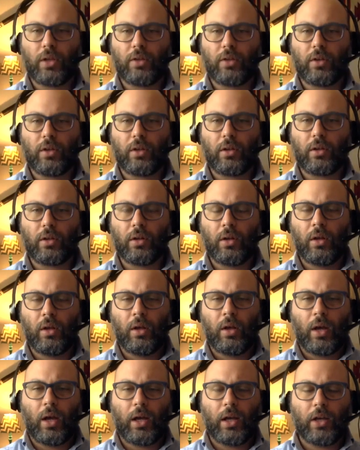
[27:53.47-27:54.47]
And
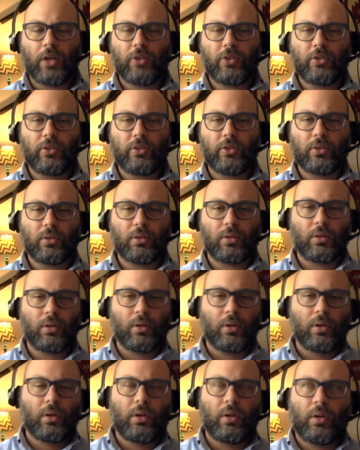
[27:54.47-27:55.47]
I guess
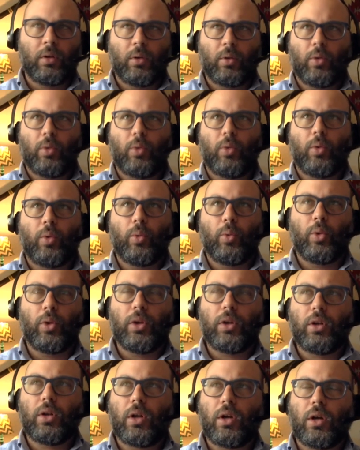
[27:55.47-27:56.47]

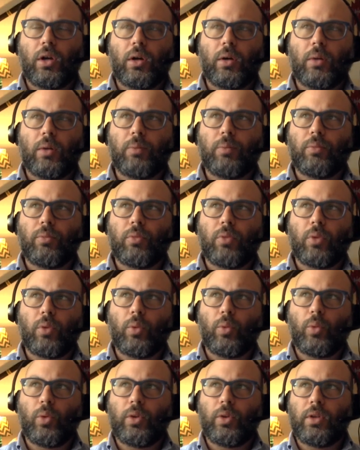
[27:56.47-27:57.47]
when
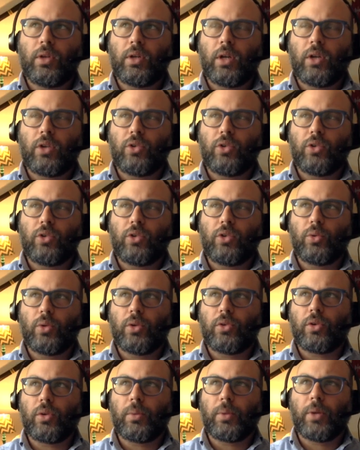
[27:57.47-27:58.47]
one thing I do
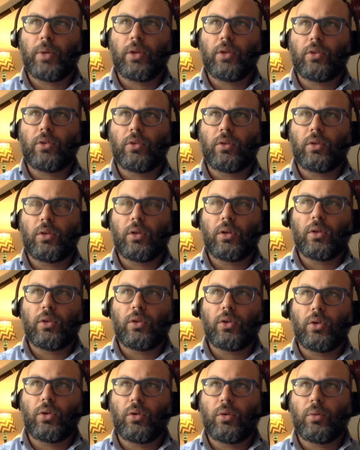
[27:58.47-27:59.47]
wonder about, though,